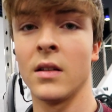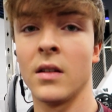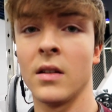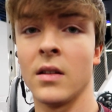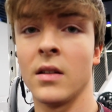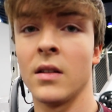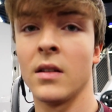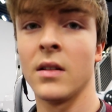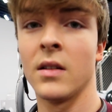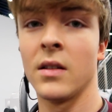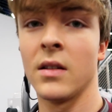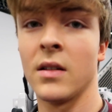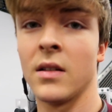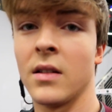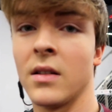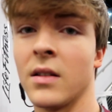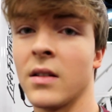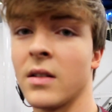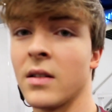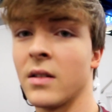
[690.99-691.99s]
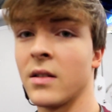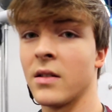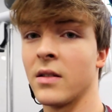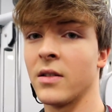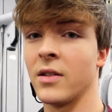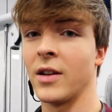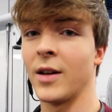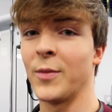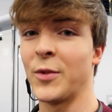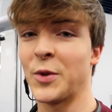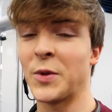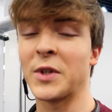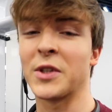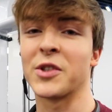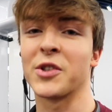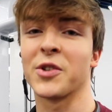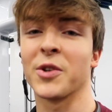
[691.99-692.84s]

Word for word: Yeah, you're doing back. I saw that.